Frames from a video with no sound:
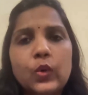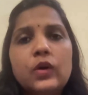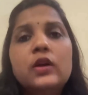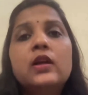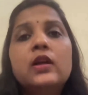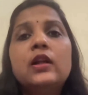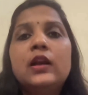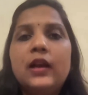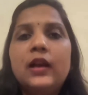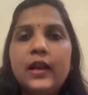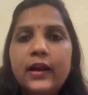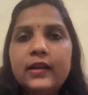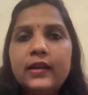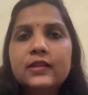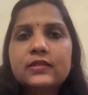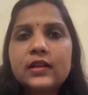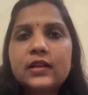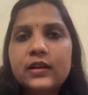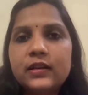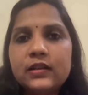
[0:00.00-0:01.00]
let us
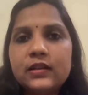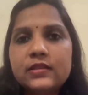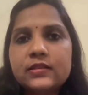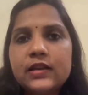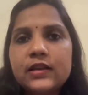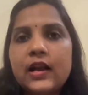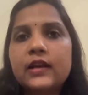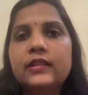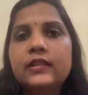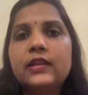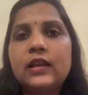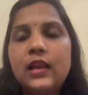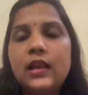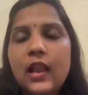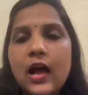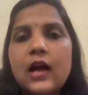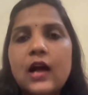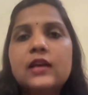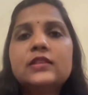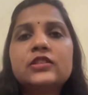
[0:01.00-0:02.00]
understand the
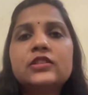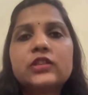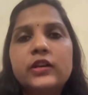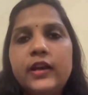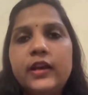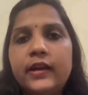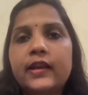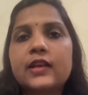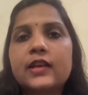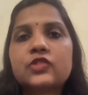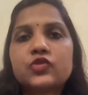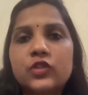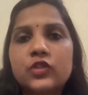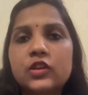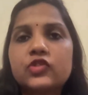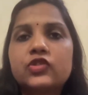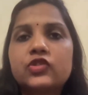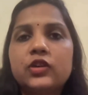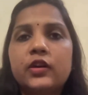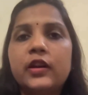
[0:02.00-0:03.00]
last data
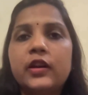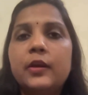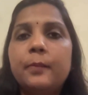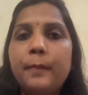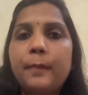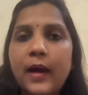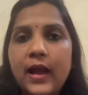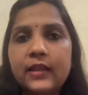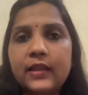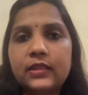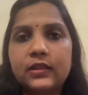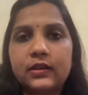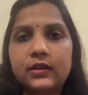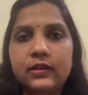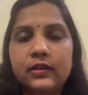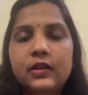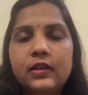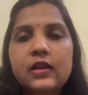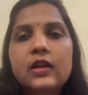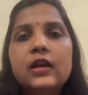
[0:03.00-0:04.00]
structure in Python,
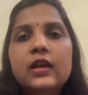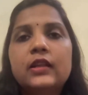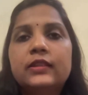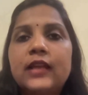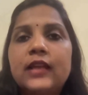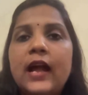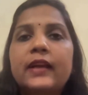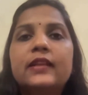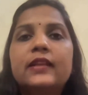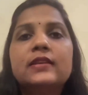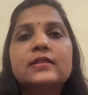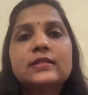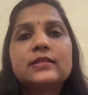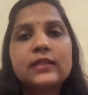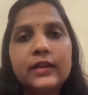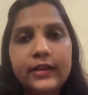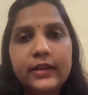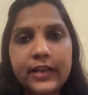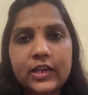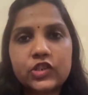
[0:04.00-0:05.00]
that is
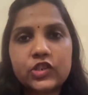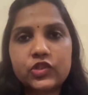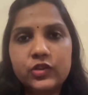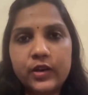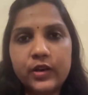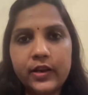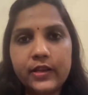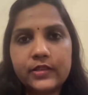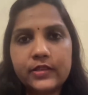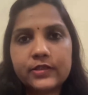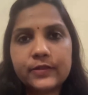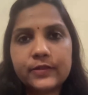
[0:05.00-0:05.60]
dictionaries.